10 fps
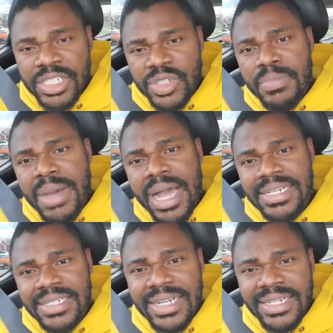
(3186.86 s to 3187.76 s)
See,
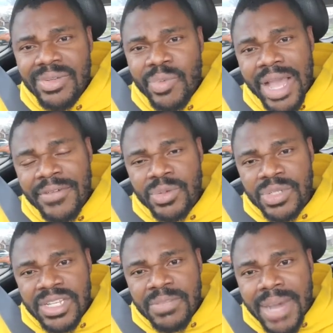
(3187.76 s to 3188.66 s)
wisdom doesn't come
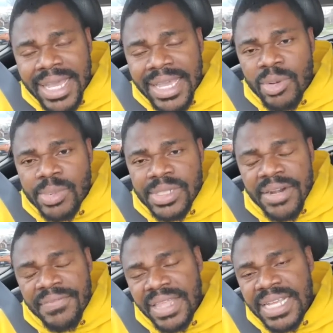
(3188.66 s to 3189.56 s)
just naturally to
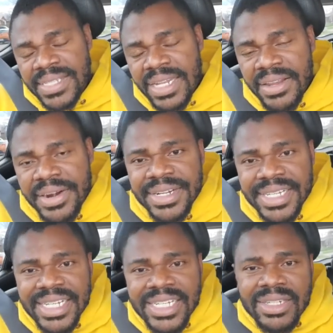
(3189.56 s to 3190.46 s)
man. We have to
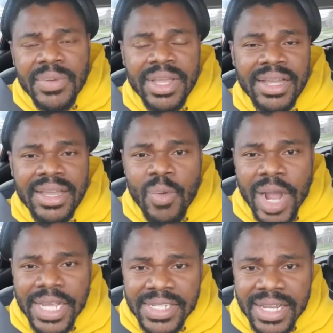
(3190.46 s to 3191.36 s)
sit back and
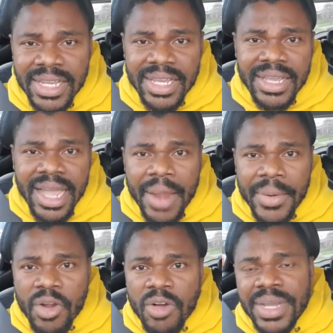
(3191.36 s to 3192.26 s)
observe things and learn
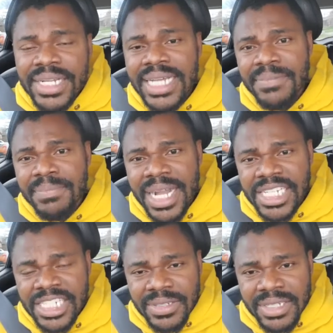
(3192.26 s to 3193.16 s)
so that we can get
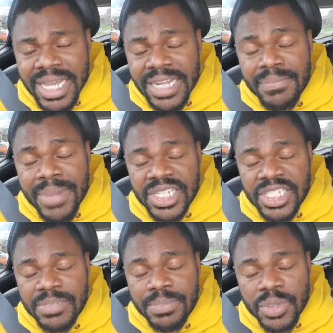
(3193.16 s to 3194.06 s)
wiser. I
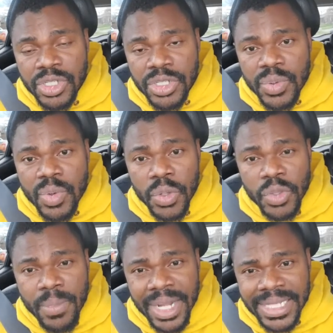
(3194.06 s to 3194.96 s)
recommend Dan
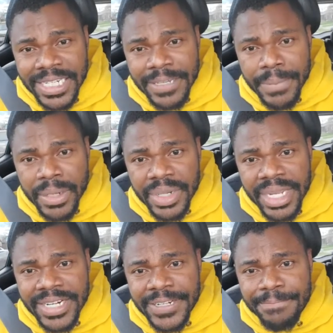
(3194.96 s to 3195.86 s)

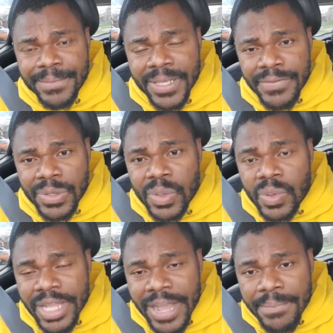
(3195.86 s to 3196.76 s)
Batch's book to you,
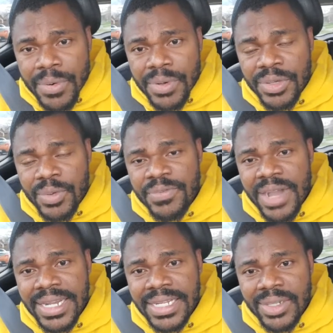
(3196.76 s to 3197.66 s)
Automatic
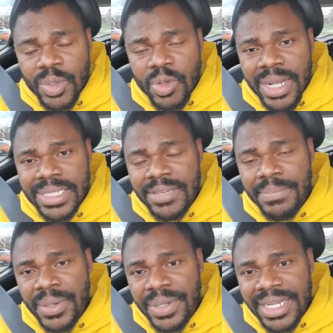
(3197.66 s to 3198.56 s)
Millionaire. If you
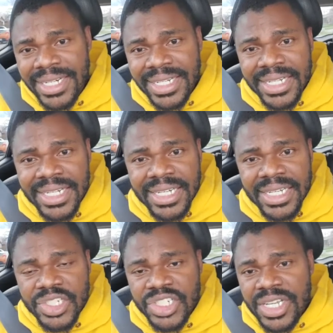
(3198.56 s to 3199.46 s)
Google that book, you'll
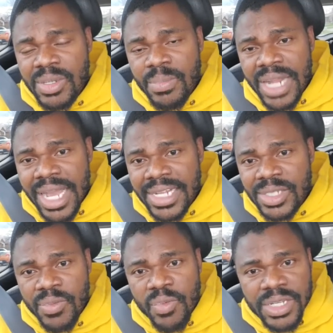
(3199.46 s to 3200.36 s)
find it,
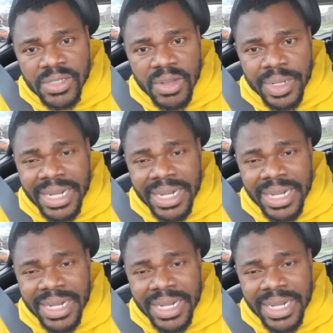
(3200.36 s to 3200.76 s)
Automatic Millionaire.